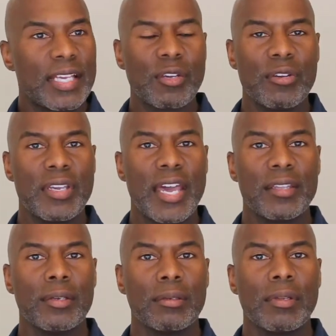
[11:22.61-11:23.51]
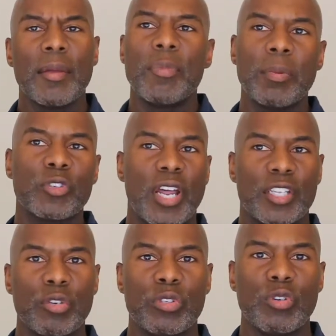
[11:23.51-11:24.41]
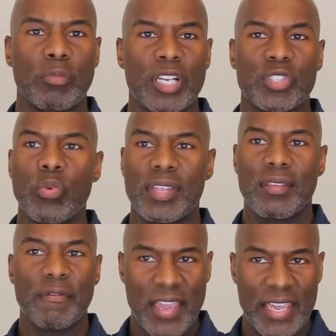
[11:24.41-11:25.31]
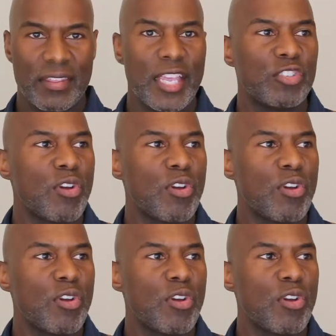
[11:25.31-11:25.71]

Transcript: That's all you got to do. People try to do too much with faith.